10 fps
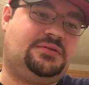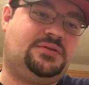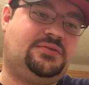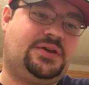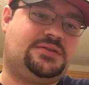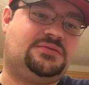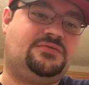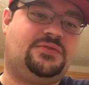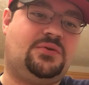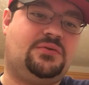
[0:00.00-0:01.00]

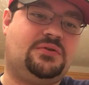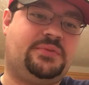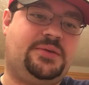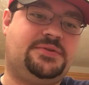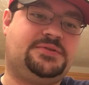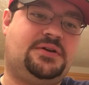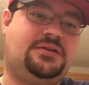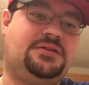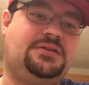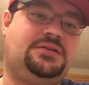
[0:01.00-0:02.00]
2004 Baby
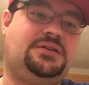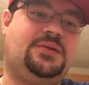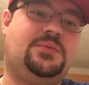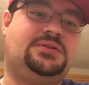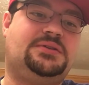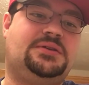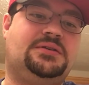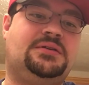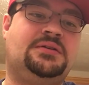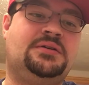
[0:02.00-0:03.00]
Saga Unlimited.